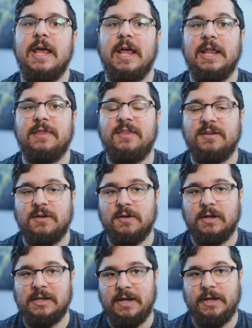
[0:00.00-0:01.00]

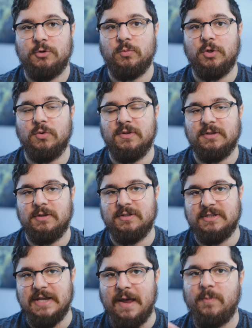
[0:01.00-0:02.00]
the client will
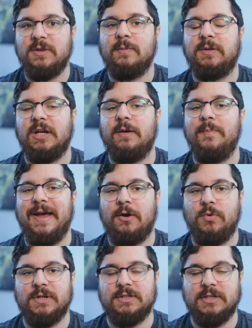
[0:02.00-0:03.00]
snap the player
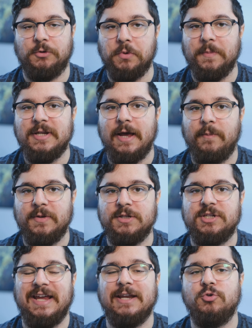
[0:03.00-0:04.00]
back where disagreement
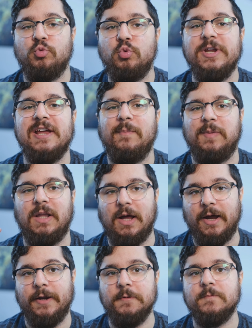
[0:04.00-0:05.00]
happened and
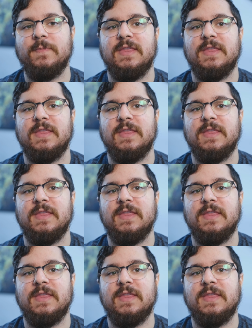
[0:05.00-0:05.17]
reapply